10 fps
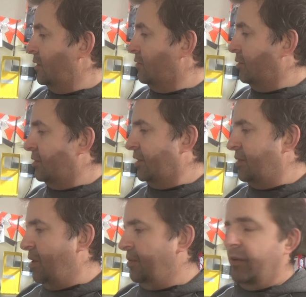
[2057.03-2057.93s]
for what I've got at the
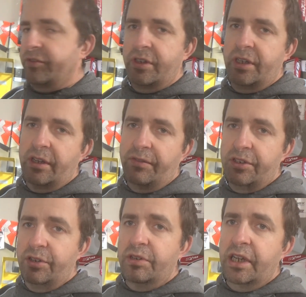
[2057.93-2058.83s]
moment, obviously if I
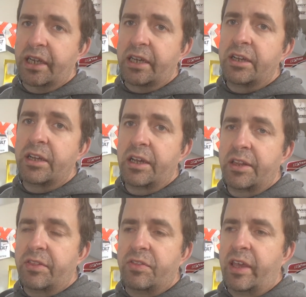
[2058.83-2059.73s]
do need it,
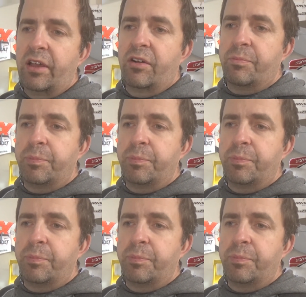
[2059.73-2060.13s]
they are